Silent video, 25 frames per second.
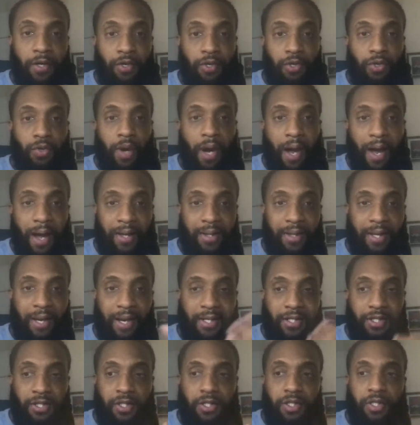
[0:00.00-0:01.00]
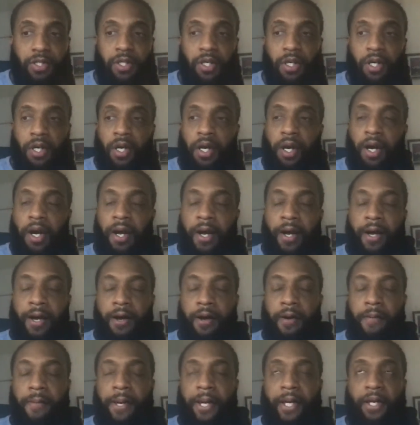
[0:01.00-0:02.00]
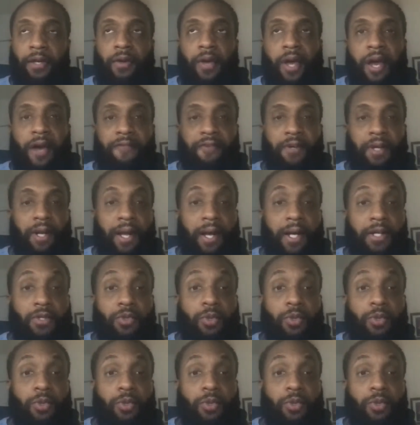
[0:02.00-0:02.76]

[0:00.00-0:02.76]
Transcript: You do eyelashes, and you have clients